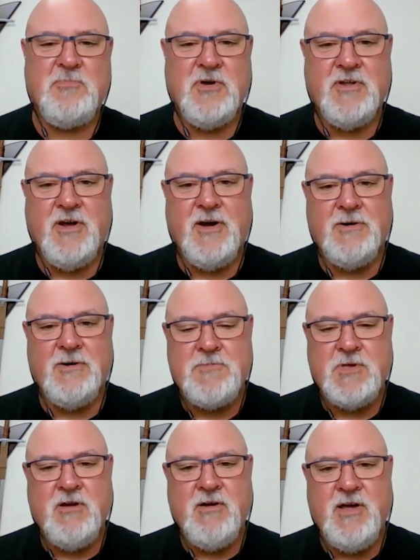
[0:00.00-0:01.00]
But,
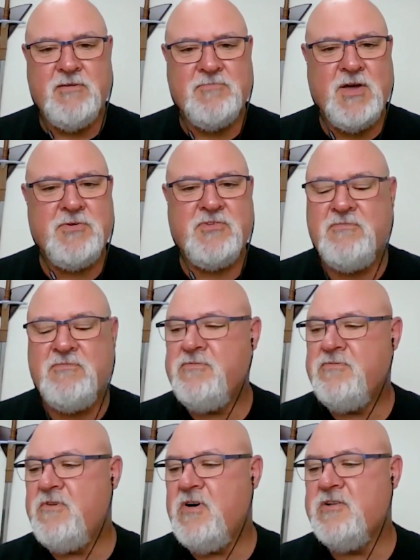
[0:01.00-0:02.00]
hey, that was a
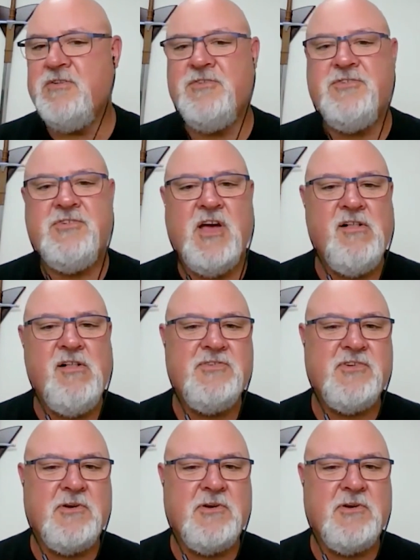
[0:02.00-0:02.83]
fun challenge.